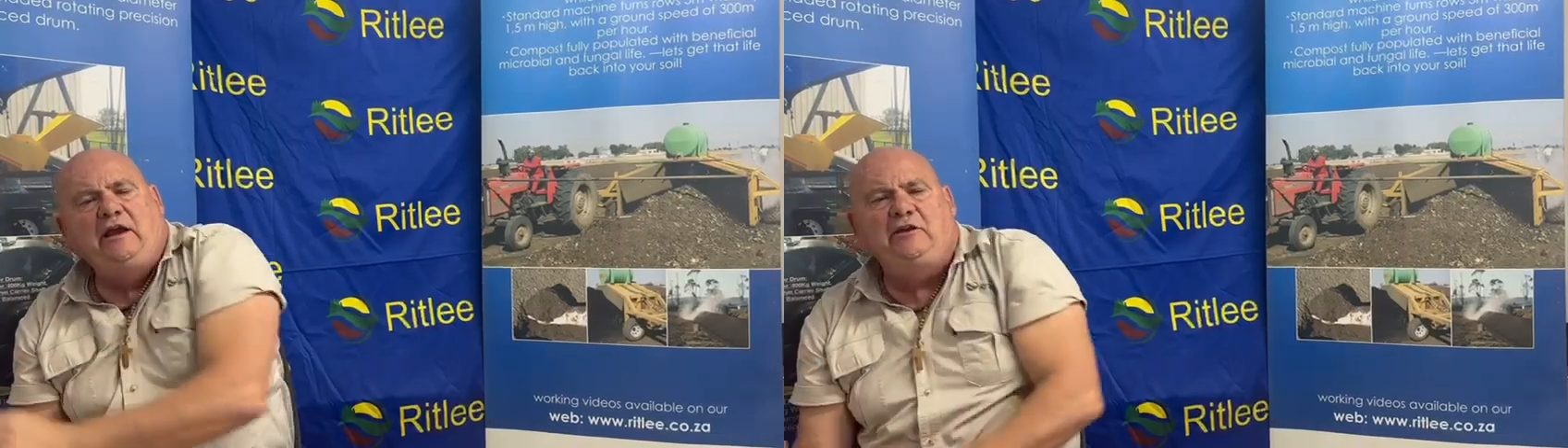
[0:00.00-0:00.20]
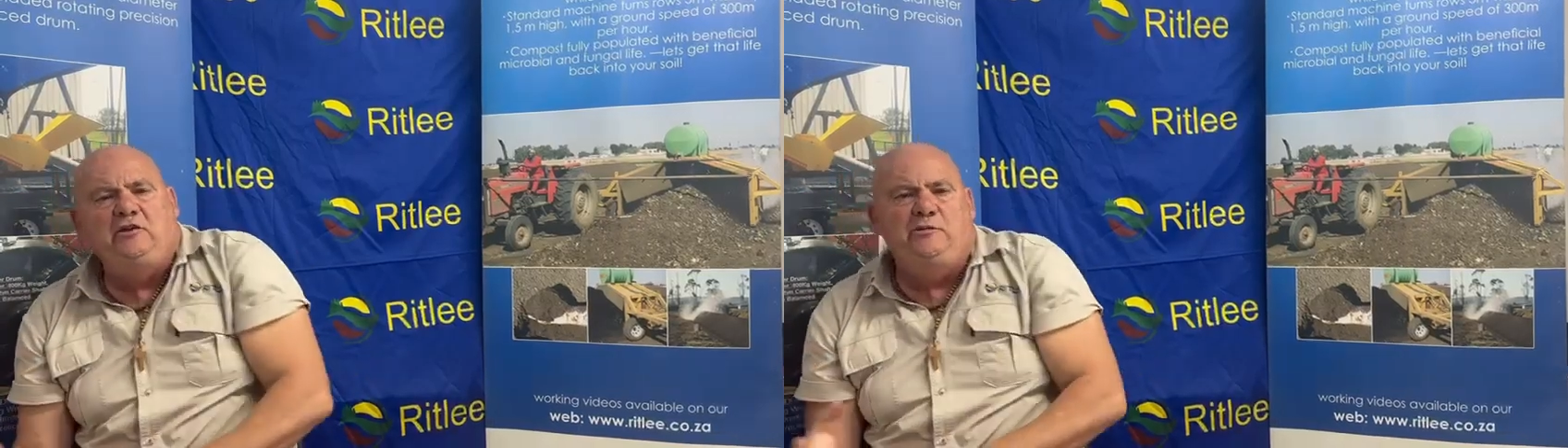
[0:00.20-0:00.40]

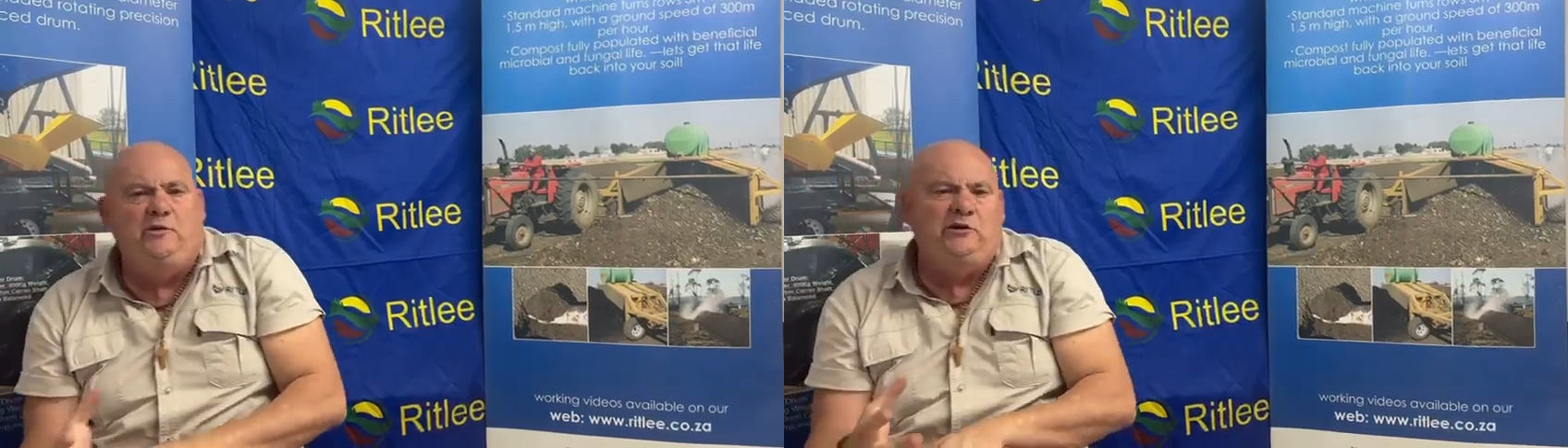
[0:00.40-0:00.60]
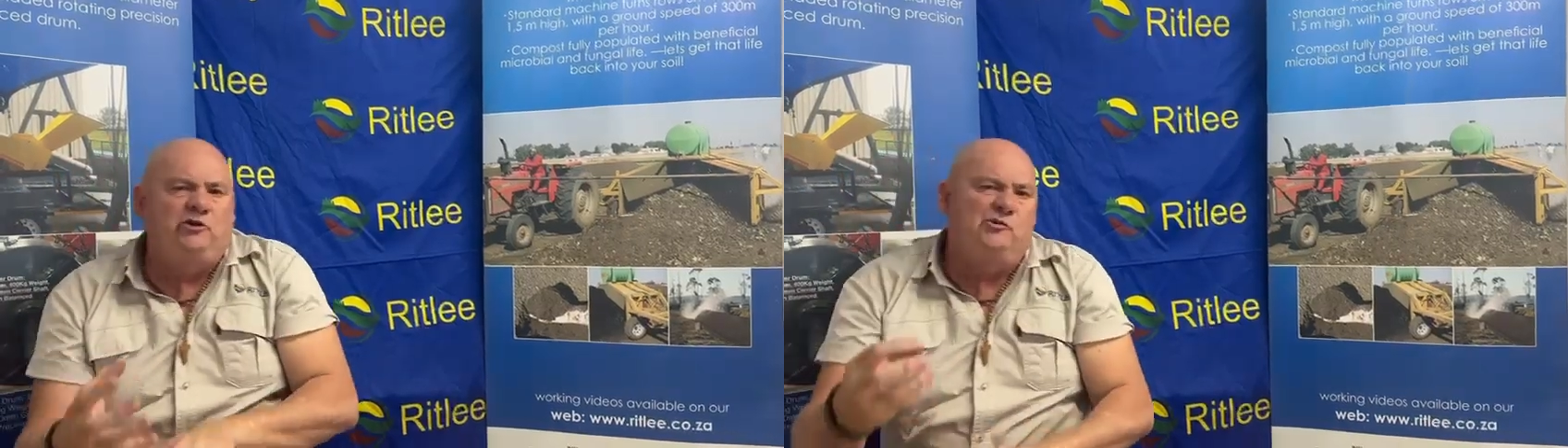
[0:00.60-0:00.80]
and you're
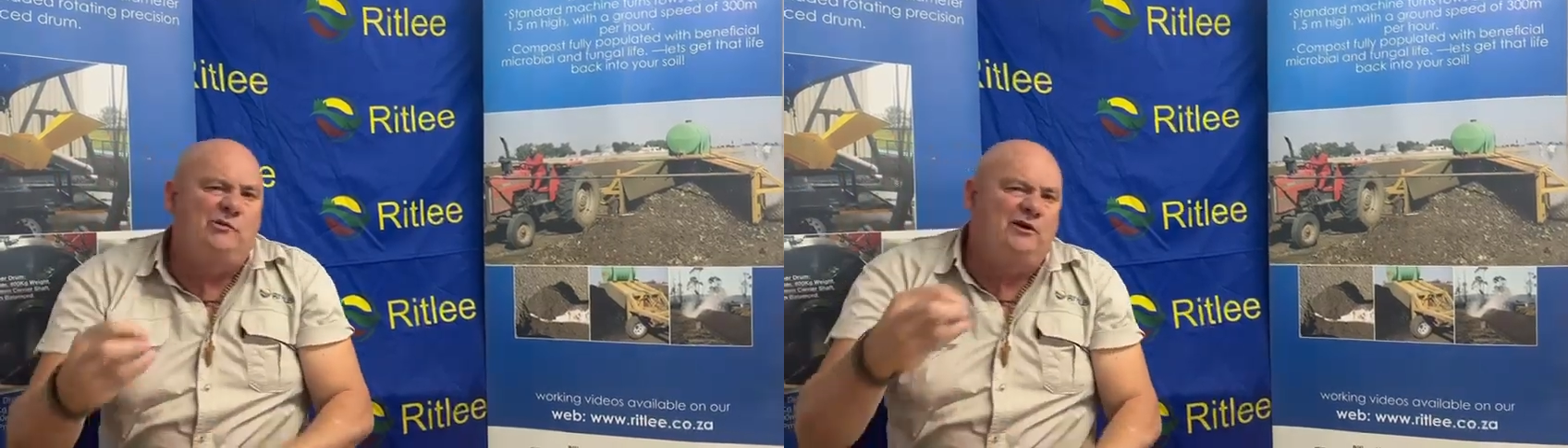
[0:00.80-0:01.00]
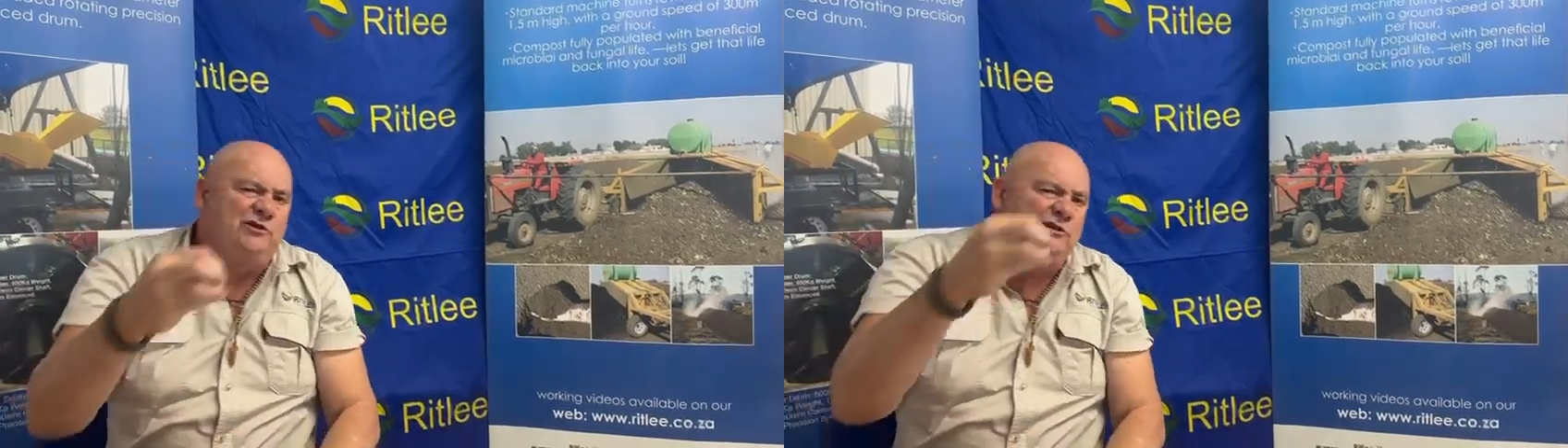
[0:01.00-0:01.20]
putting your
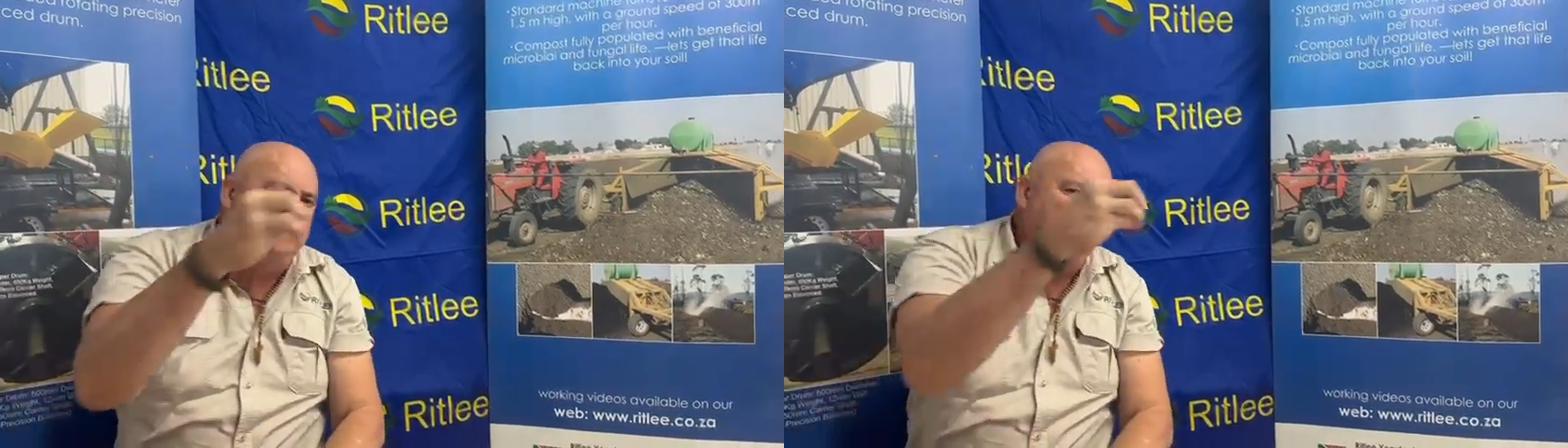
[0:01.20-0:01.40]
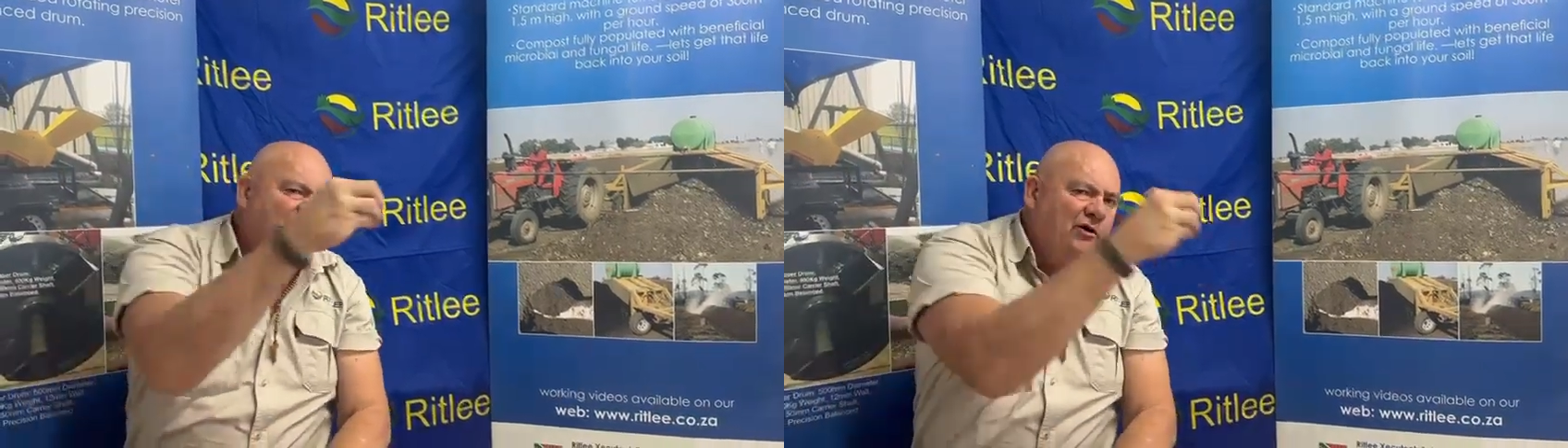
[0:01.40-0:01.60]
much
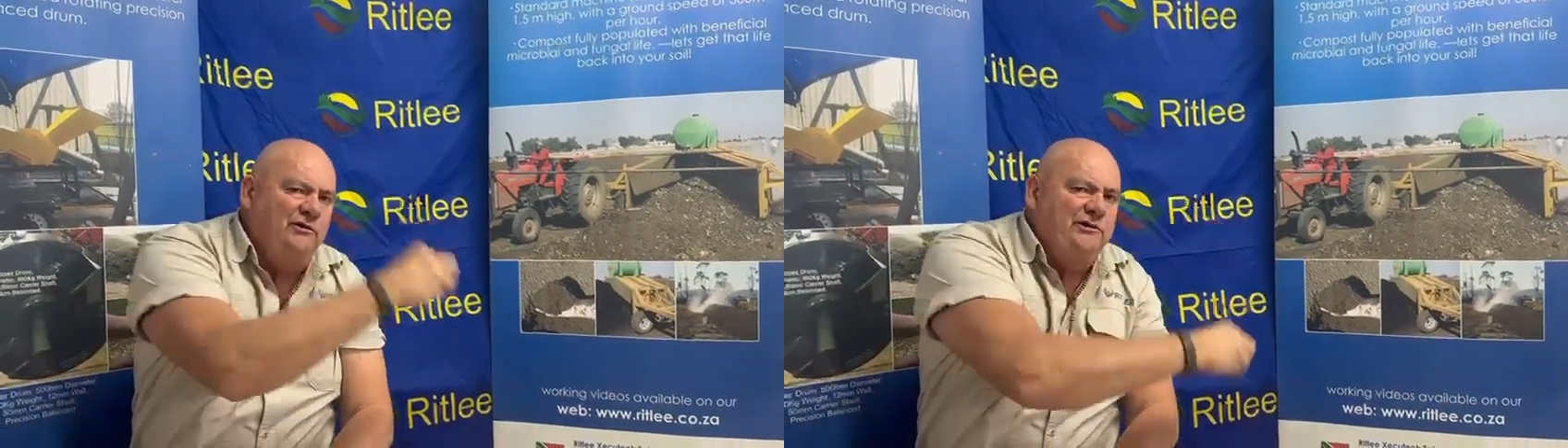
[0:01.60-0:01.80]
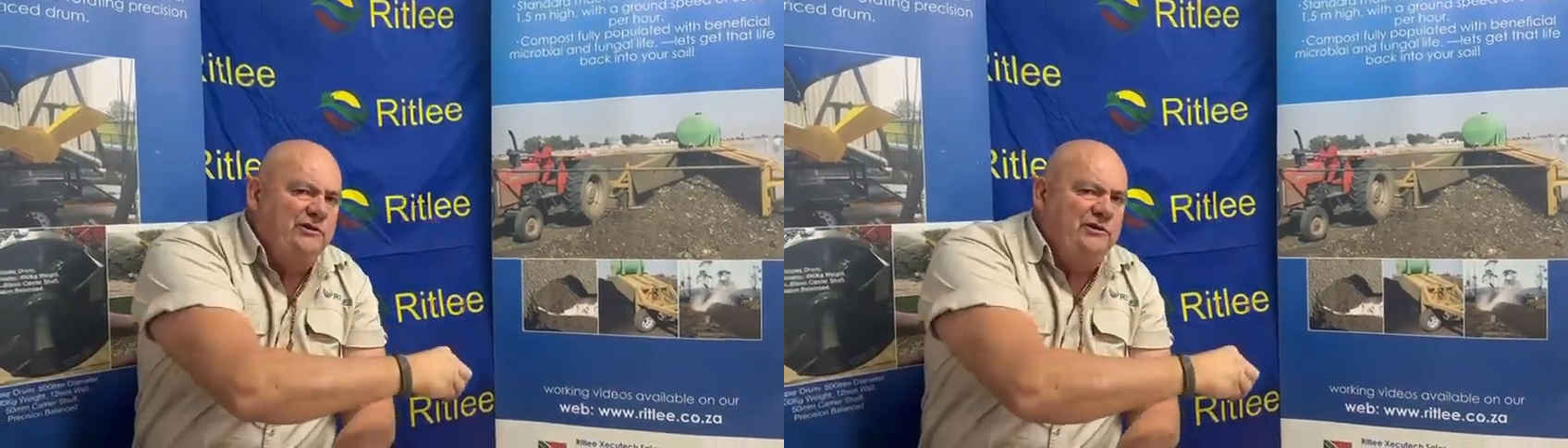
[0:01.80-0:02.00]
needed
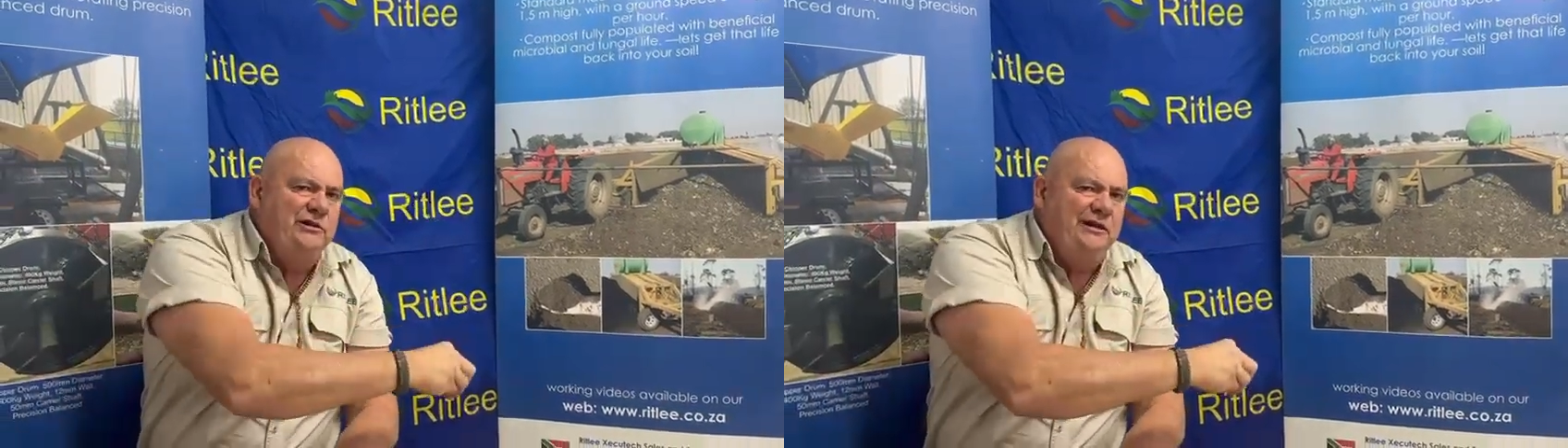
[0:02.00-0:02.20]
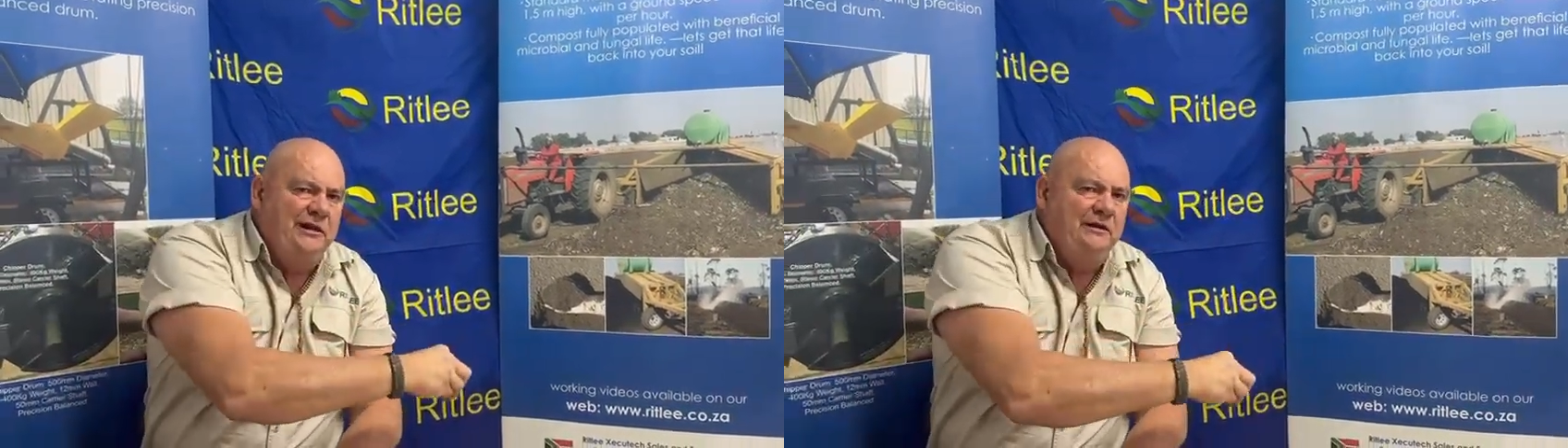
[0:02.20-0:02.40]

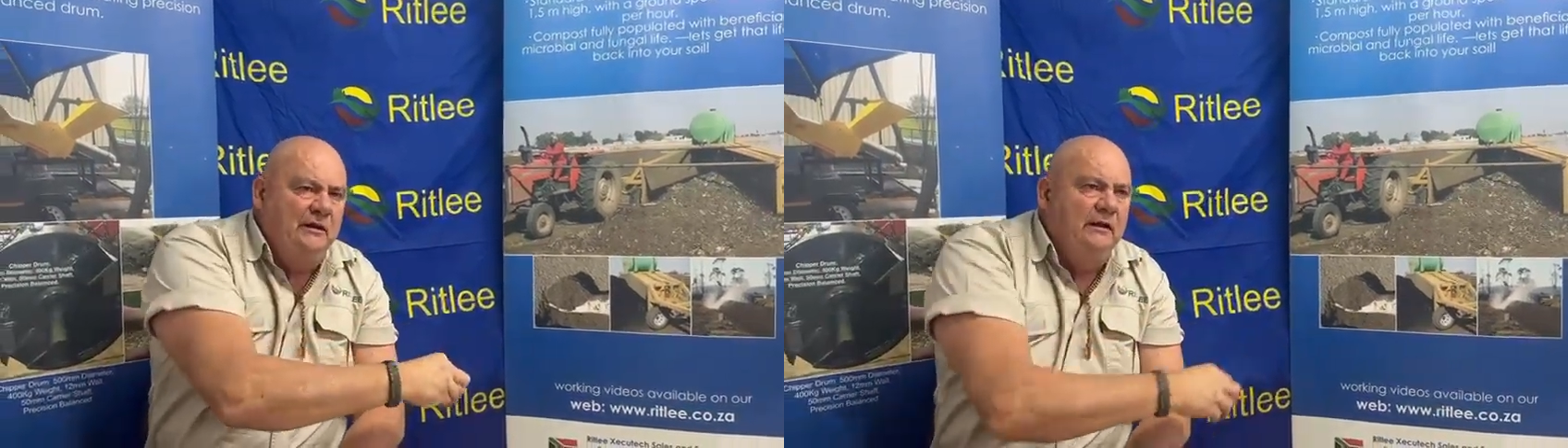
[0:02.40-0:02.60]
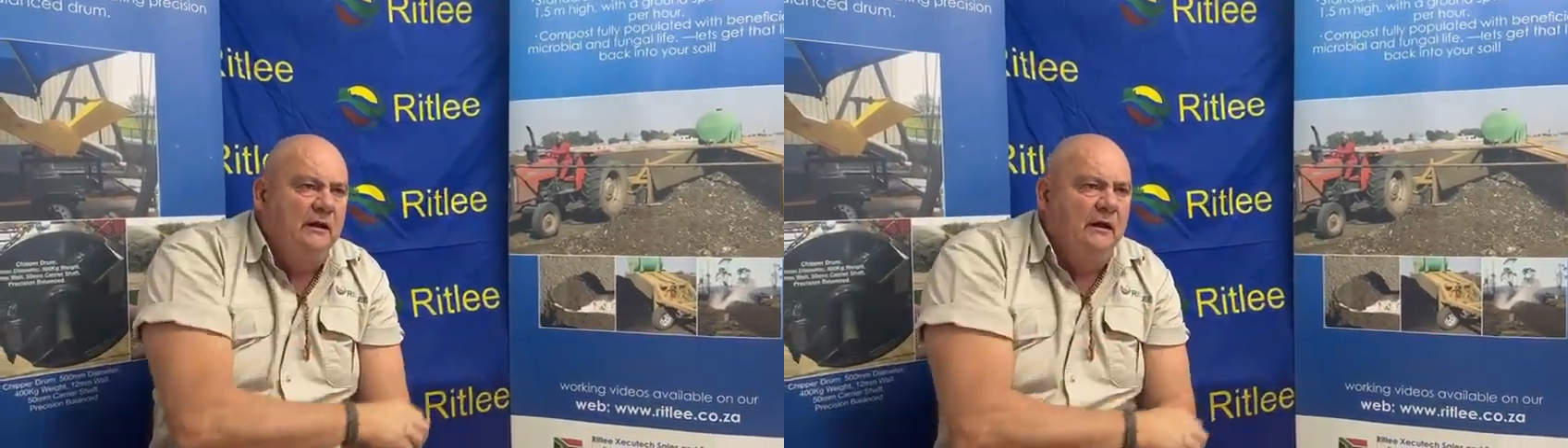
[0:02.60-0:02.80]
oxygen in.